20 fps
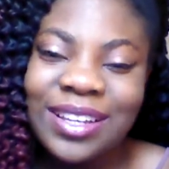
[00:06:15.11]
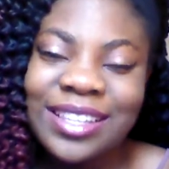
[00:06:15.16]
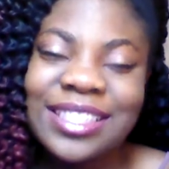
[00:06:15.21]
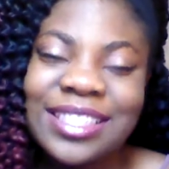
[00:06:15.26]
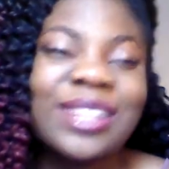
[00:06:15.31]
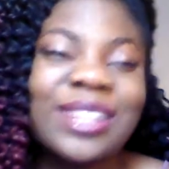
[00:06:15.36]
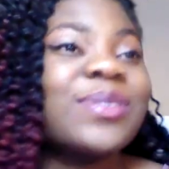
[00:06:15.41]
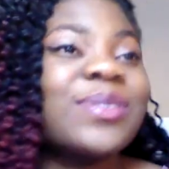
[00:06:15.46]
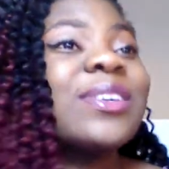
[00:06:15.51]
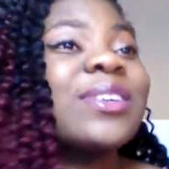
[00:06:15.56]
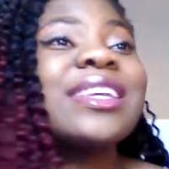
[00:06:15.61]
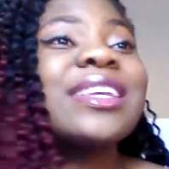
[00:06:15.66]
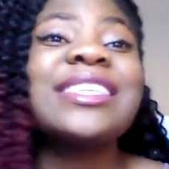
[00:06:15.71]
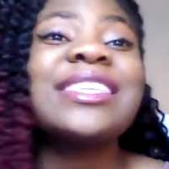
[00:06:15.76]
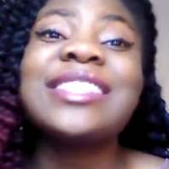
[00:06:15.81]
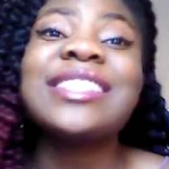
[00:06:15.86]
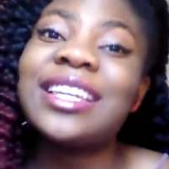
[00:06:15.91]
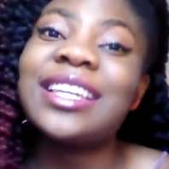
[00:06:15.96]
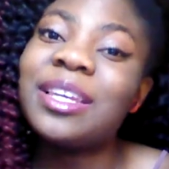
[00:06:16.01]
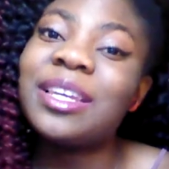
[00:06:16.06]
He said he was going to
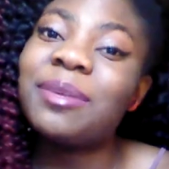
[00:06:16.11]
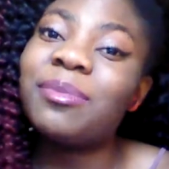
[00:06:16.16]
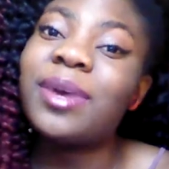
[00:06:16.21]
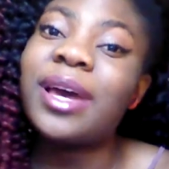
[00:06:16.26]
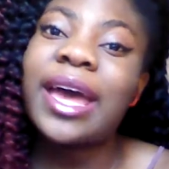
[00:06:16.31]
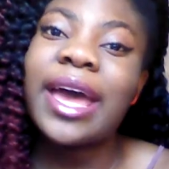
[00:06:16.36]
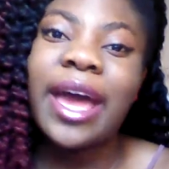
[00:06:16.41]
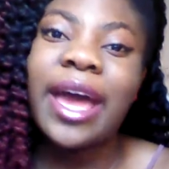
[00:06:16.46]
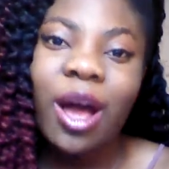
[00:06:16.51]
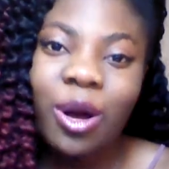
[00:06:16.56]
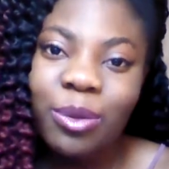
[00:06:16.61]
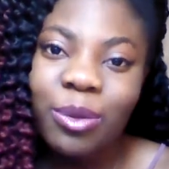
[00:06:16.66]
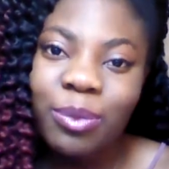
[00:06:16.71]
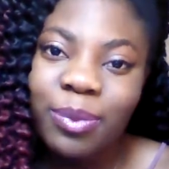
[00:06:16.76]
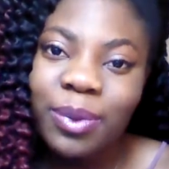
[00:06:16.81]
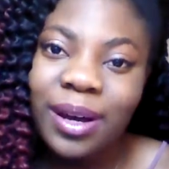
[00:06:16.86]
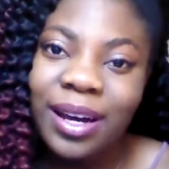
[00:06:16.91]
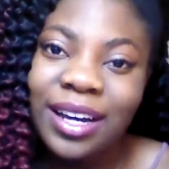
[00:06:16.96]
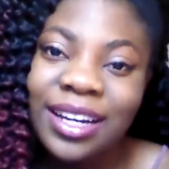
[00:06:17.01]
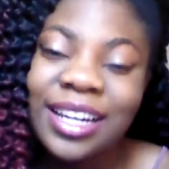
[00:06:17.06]
send him a
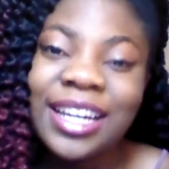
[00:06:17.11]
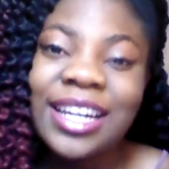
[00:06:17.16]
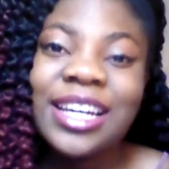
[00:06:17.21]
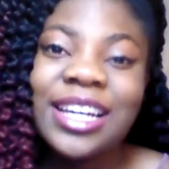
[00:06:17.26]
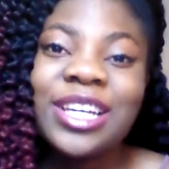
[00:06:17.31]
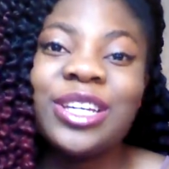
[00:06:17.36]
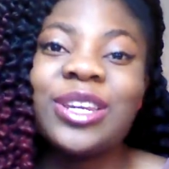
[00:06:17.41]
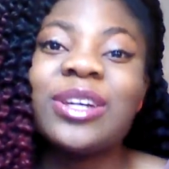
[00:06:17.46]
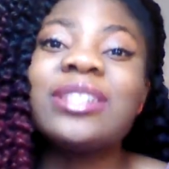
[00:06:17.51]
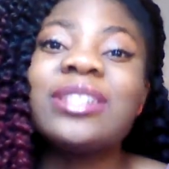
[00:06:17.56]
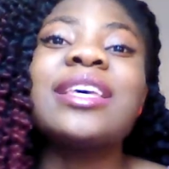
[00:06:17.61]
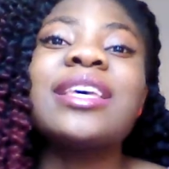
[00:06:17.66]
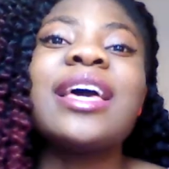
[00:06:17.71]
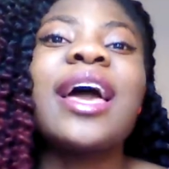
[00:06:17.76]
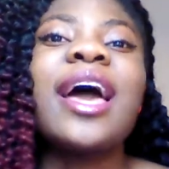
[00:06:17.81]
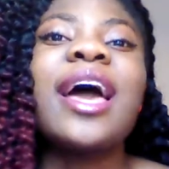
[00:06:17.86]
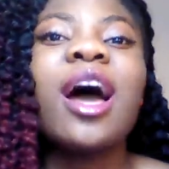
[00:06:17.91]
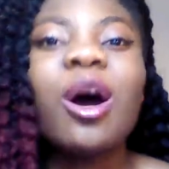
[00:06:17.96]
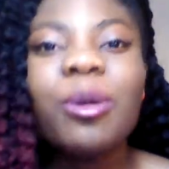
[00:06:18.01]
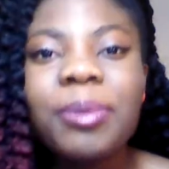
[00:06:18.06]
helper, you know, to
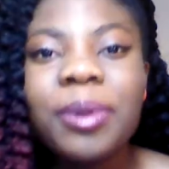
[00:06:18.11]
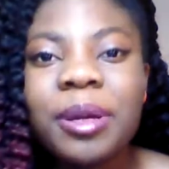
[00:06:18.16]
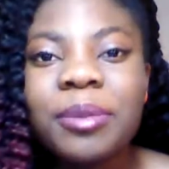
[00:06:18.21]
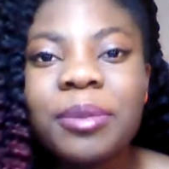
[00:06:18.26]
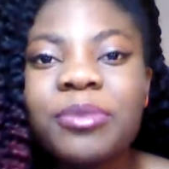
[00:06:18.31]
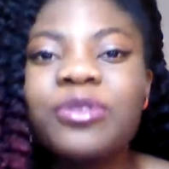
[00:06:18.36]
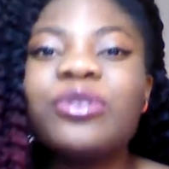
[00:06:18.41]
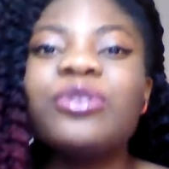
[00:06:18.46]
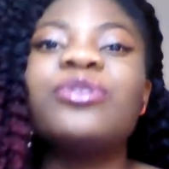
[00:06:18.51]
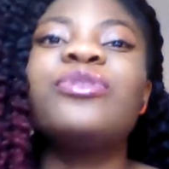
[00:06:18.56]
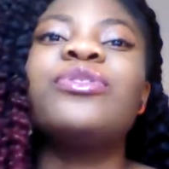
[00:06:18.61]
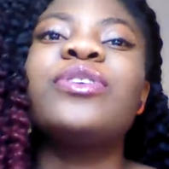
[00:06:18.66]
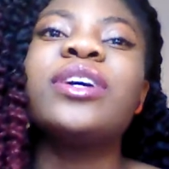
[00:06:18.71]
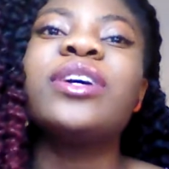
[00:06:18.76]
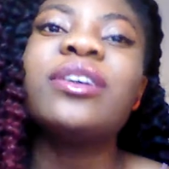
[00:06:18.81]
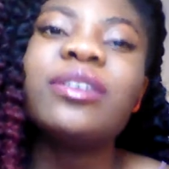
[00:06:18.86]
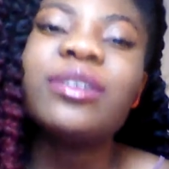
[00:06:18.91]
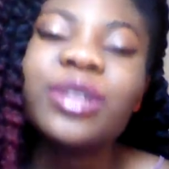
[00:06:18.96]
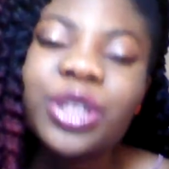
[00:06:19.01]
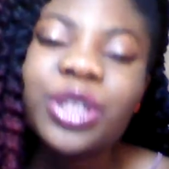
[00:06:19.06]
help him
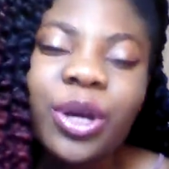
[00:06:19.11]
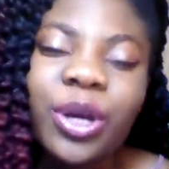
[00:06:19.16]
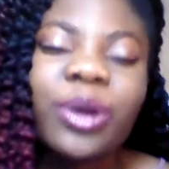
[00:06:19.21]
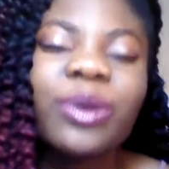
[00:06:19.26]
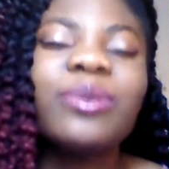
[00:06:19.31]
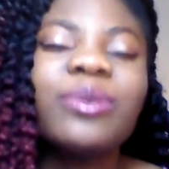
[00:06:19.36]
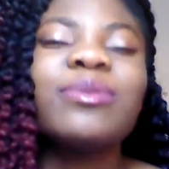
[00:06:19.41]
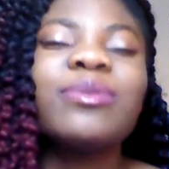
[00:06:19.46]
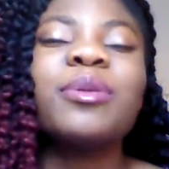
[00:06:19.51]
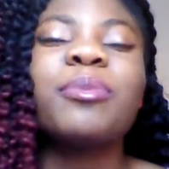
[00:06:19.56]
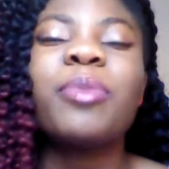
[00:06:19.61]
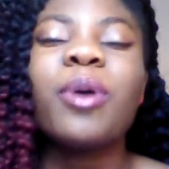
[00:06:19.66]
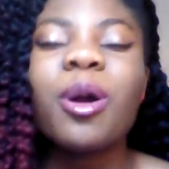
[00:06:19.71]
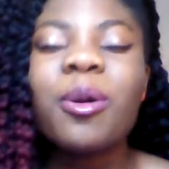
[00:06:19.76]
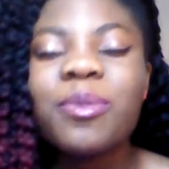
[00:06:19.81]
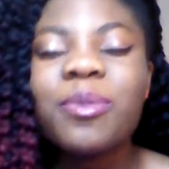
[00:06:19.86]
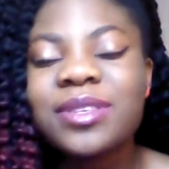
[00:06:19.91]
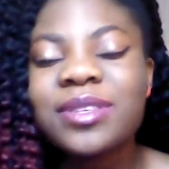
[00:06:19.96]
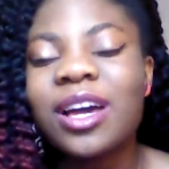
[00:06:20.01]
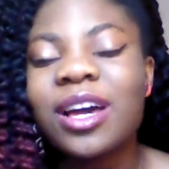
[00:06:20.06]
fulfill, you know, the
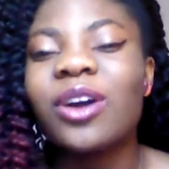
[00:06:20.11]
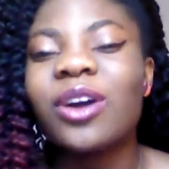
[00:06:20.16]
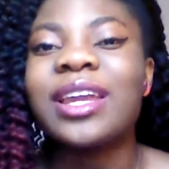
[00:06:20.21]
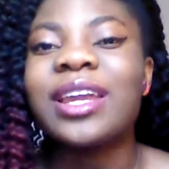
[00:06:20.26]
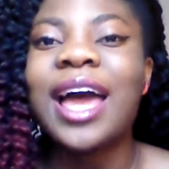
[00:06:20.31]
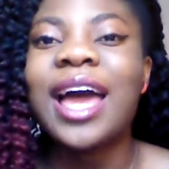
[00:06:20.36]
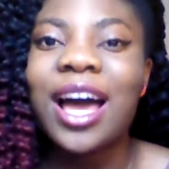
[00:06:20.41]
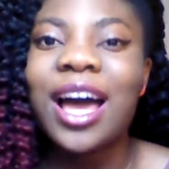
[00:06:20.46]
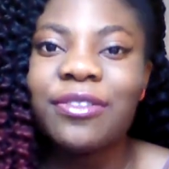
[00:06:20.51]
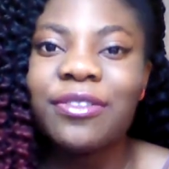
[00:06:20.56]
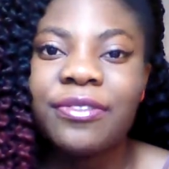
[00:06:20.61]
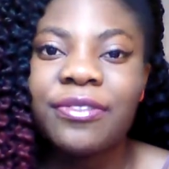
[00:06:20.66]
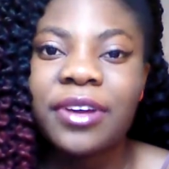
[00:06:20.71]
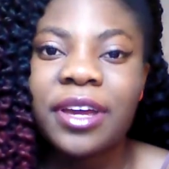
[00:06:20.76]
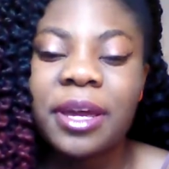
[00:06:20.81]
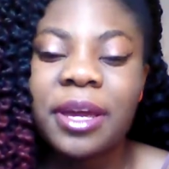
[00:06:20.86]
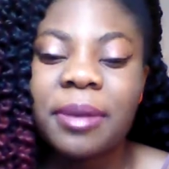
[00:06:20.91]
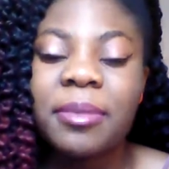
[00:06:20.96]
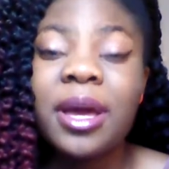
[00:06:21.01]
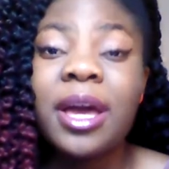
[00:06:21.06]
purpose that God had for
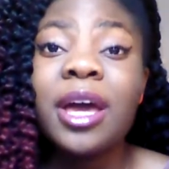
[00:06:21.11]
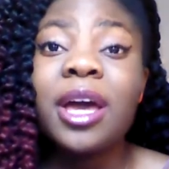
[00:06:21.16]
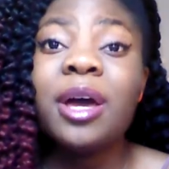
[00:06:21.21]
him.